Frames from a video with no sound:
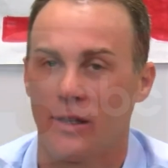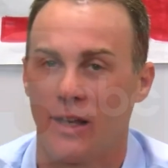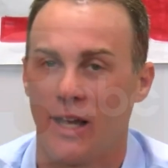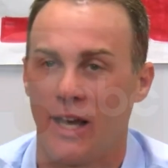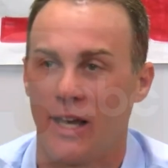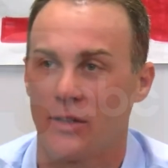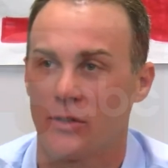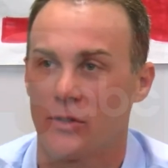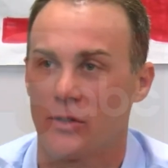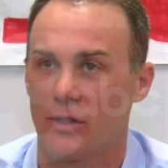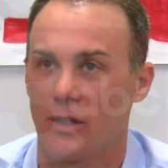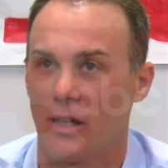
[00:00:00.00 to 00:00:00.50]

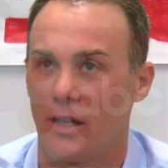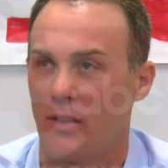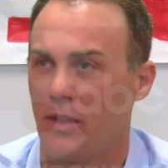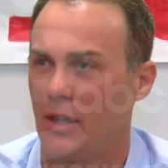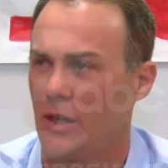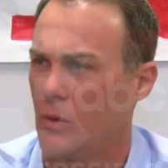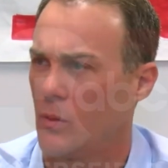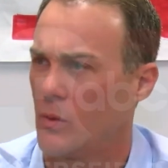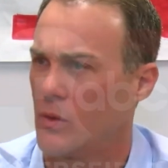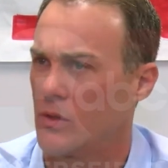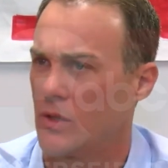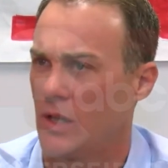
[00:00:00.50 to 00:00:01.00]
Last, I
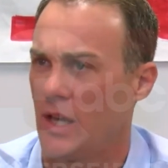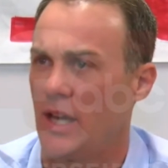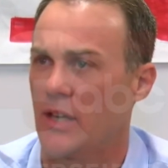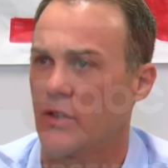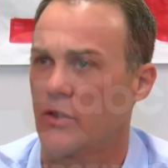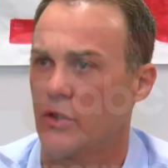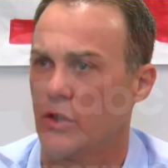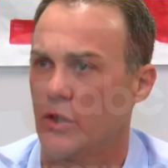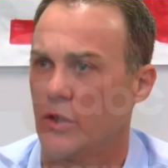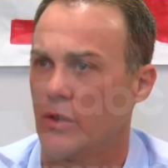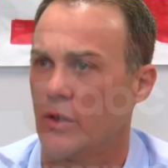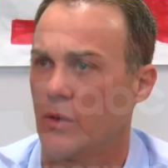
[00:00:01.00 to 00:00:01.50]
think it was
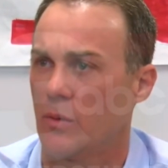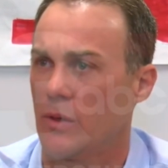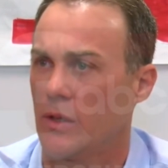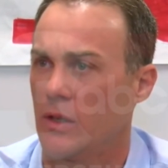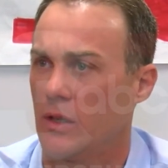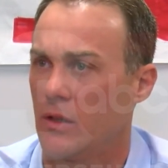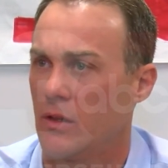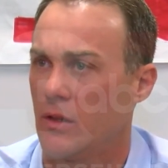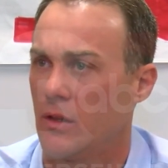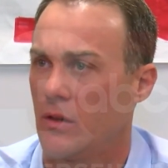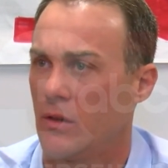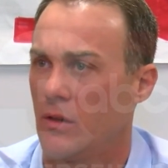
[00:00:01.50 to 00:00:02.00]
last year that we
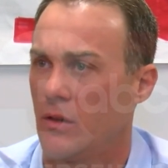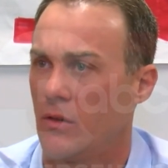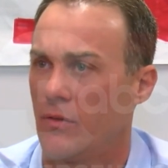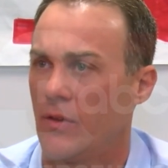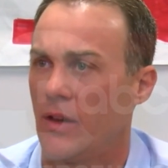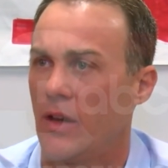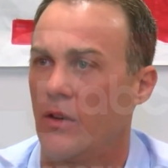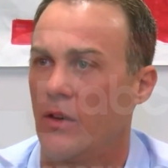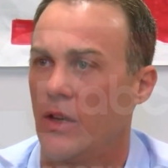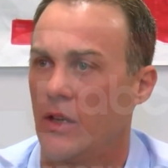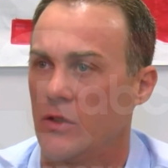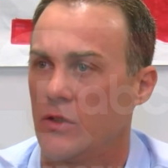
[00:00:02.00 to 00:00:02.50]
did the, the
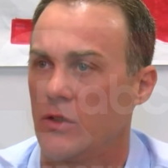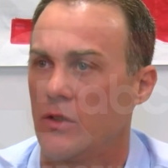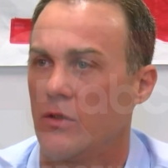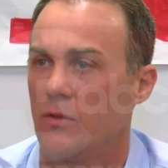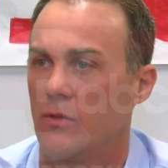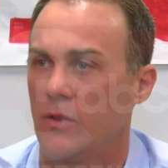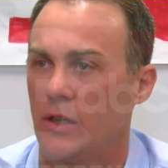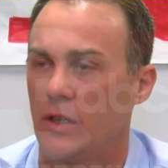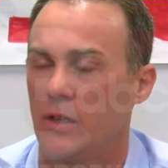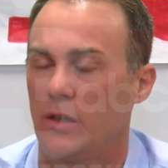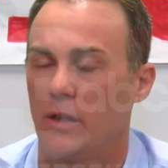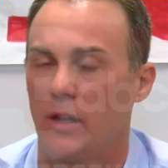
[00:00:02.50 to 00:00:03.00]
foundation
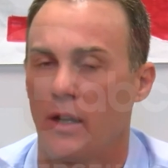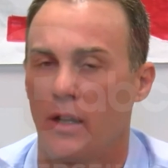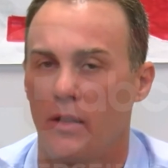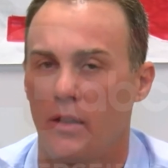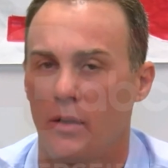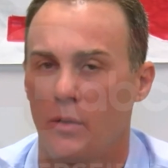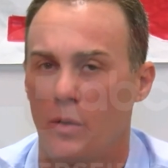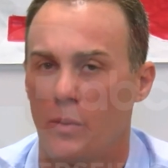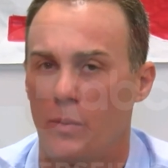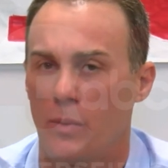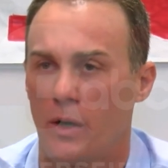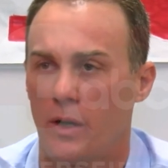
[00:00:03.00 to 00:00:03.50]
event, and I
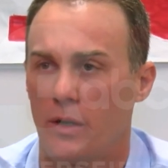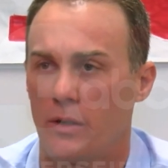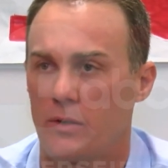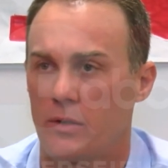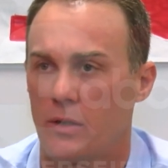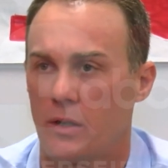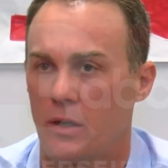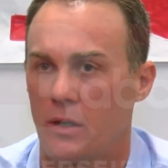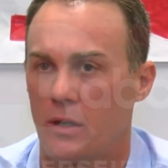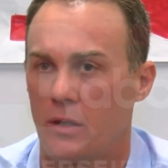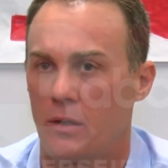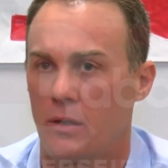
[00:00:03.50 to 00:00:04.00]
think we
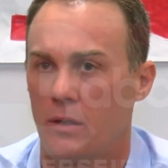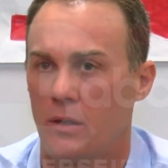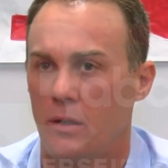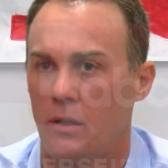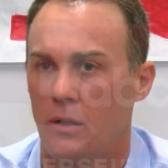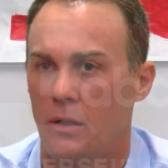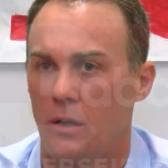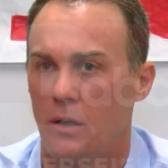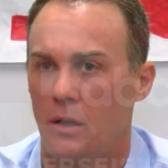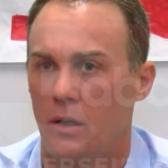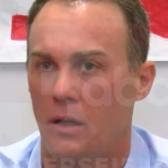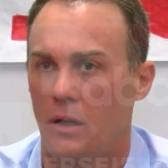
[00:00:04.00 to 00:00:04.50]
bought uh,
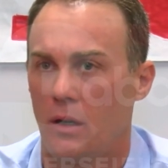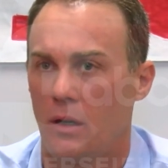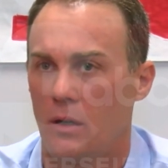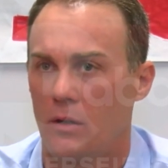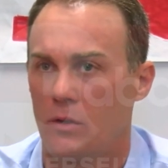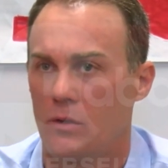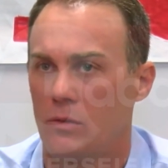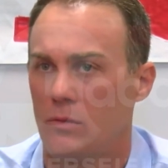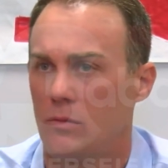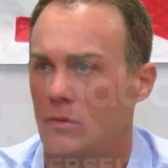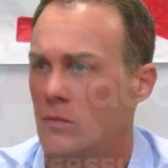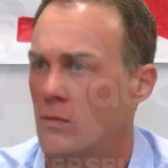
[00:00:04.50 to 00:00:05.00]
uh,
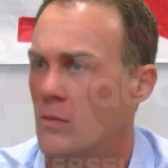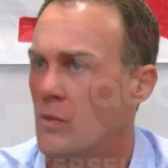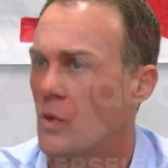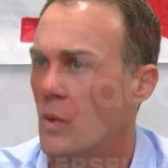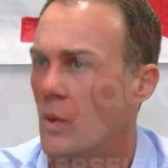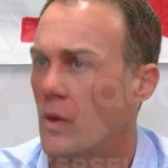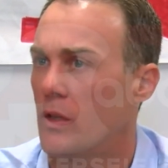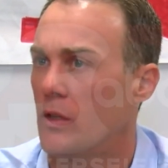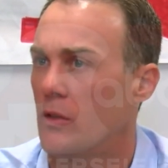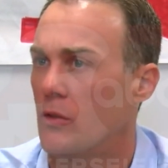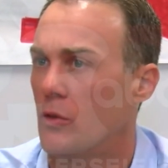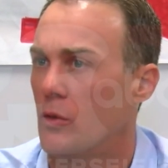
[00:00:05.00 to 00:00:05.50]

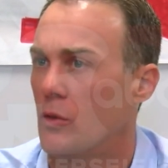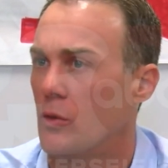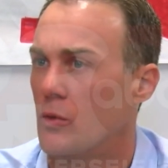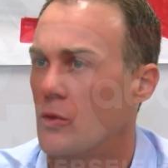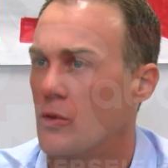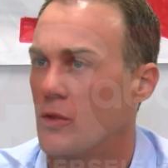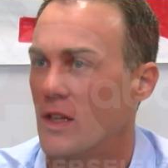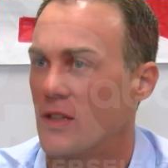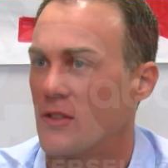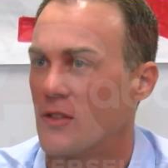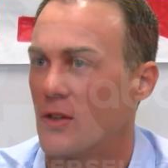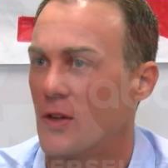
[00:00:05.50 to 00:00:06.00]
22
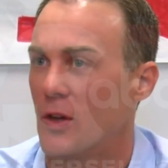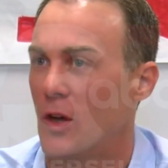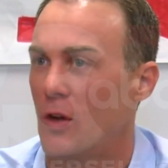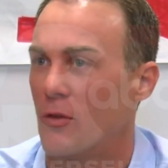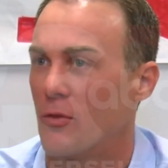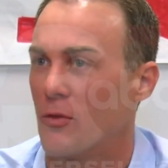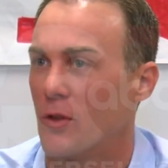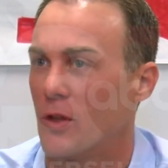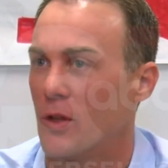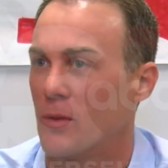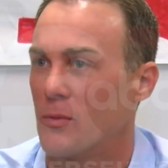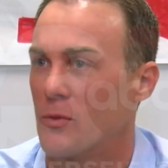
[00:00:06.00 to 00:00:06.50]
sets of
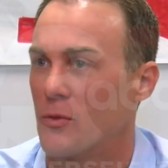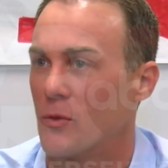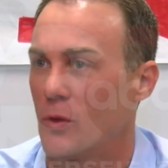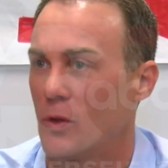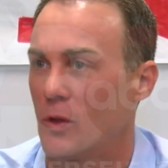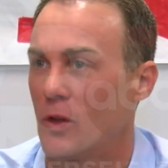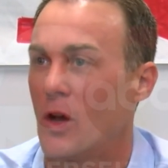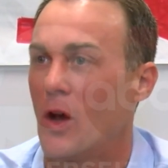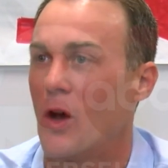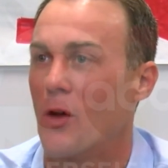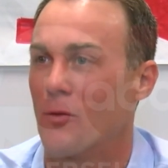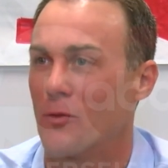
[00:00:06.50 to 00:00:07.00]
golf clubs for
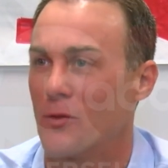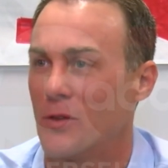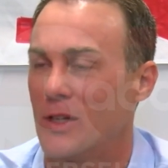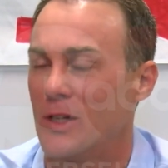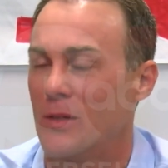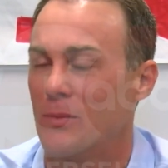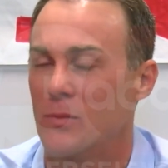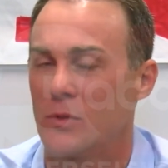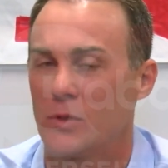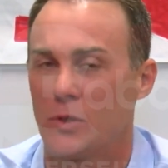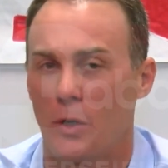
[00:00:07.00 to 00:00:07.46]
the golf team.